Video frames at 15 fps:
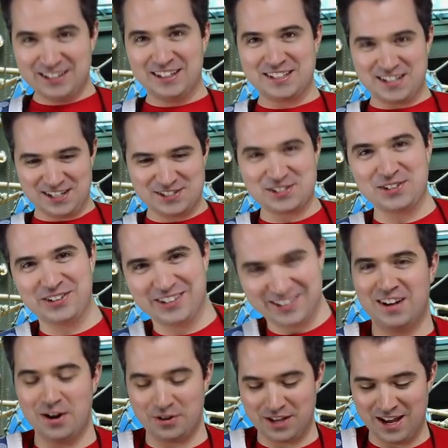Let's get to
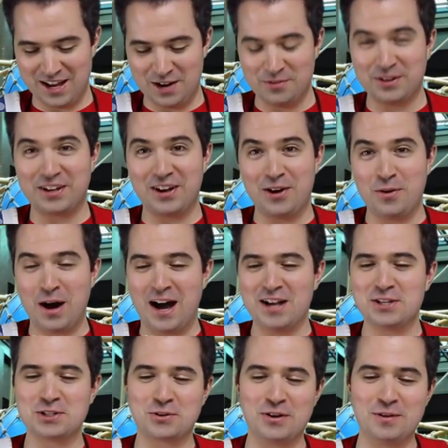it. Okay, here we go.
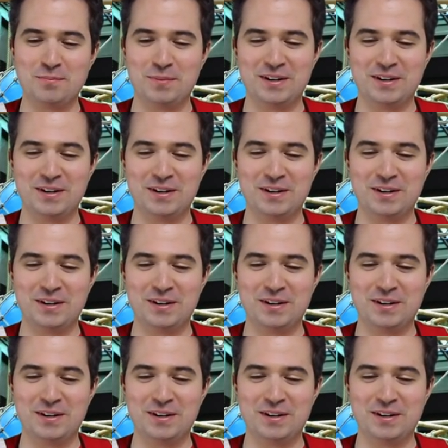Ice cream,